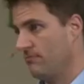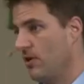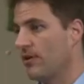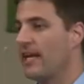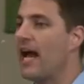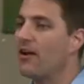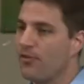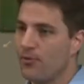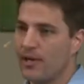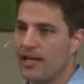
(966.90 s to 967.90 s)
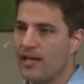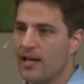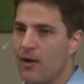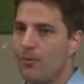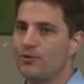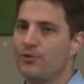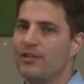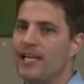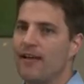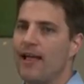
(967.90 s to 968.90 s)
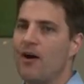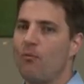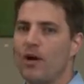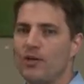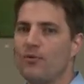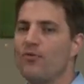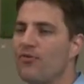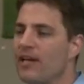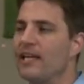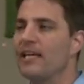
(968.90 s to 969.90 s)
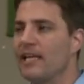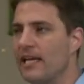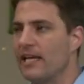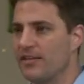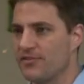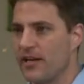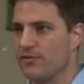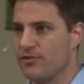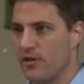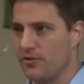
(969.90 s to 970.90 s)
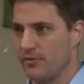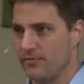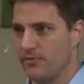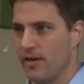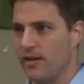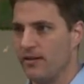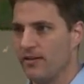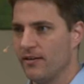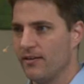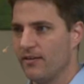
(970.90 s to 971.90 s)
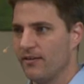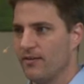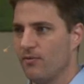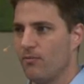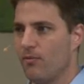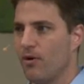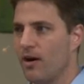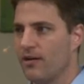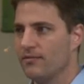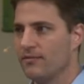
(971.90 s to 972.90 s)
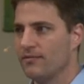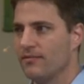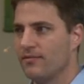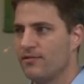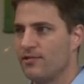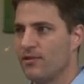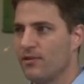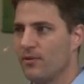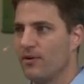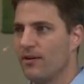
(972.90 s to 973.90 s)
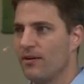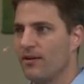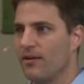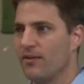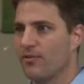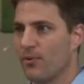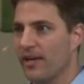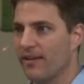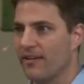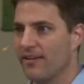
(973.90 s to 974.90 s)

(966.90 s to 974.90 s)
On the count of three, I want you to yell out what you think it is, and I'll show you. You ready? One, two, three.